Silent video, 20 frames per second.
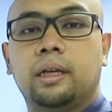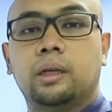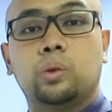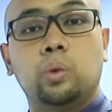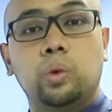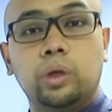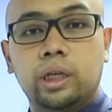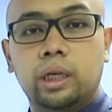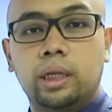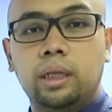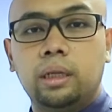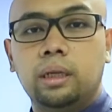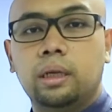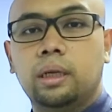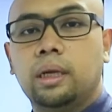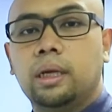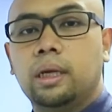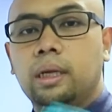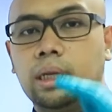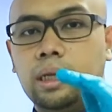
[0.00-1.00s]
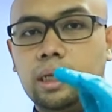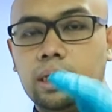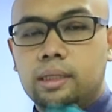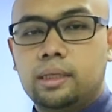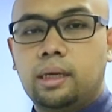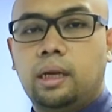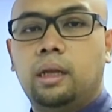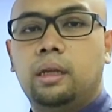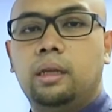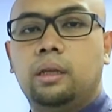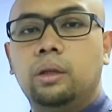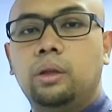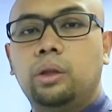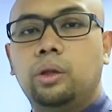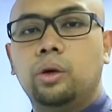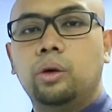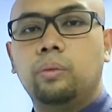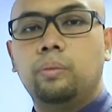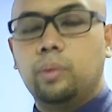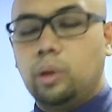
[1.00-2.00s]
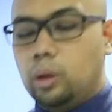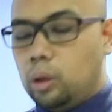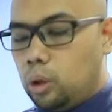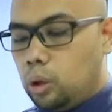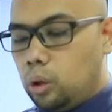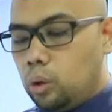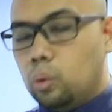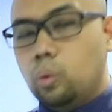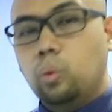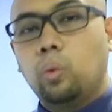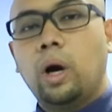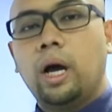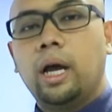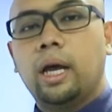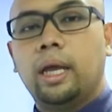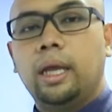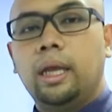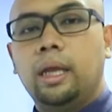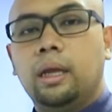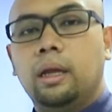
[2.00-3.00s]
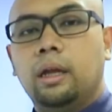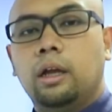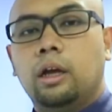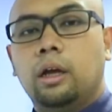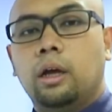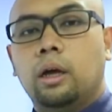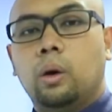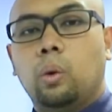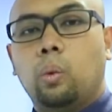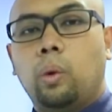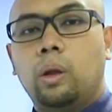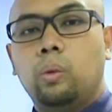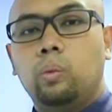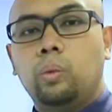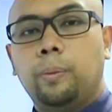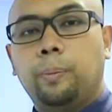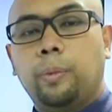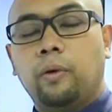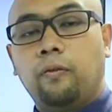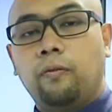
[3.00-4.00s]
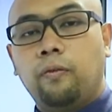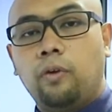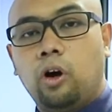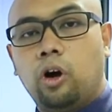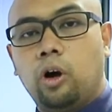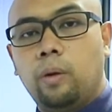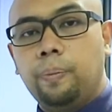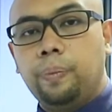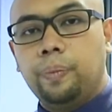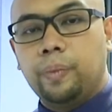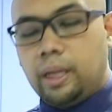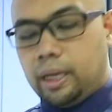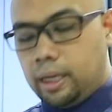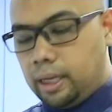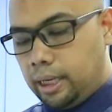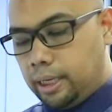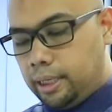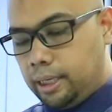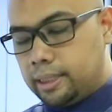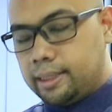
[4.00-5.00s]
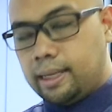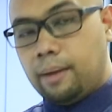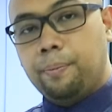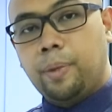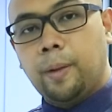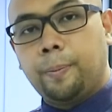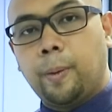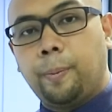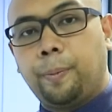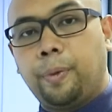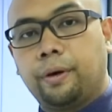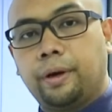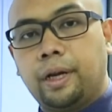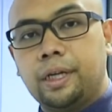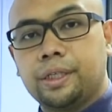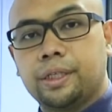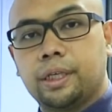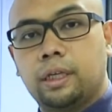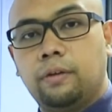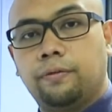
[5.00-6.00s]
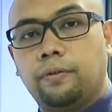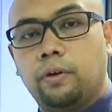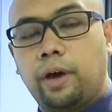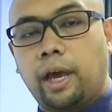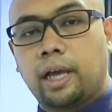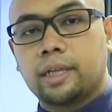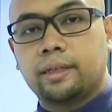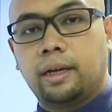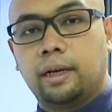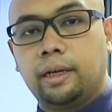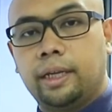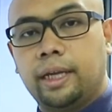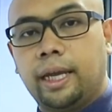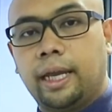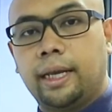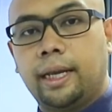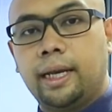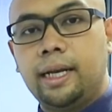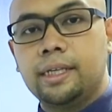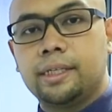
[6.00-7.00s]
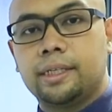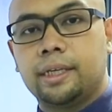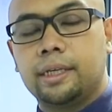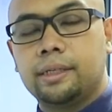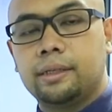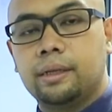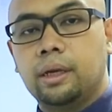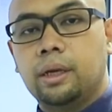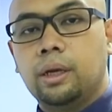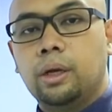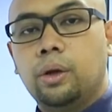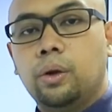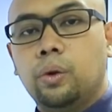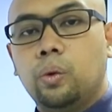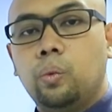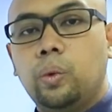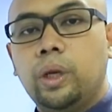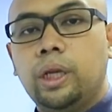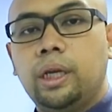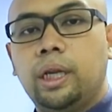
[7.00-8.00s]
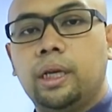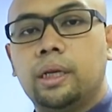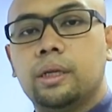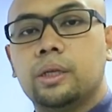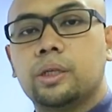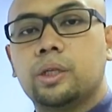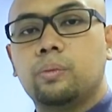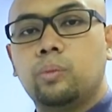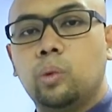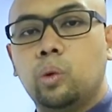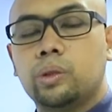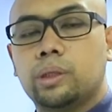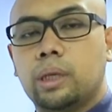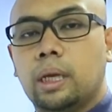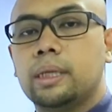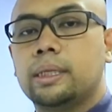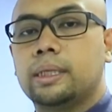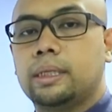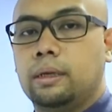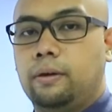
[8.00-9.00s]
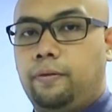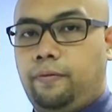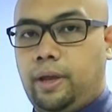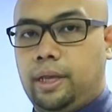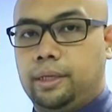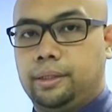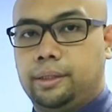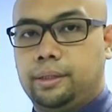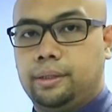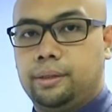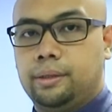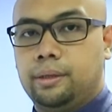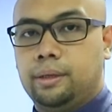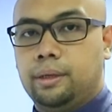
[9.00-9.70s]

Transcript: the Google, inside the YouTube, why when we perform this sample preparation for XRD analysis, we need smooth surface.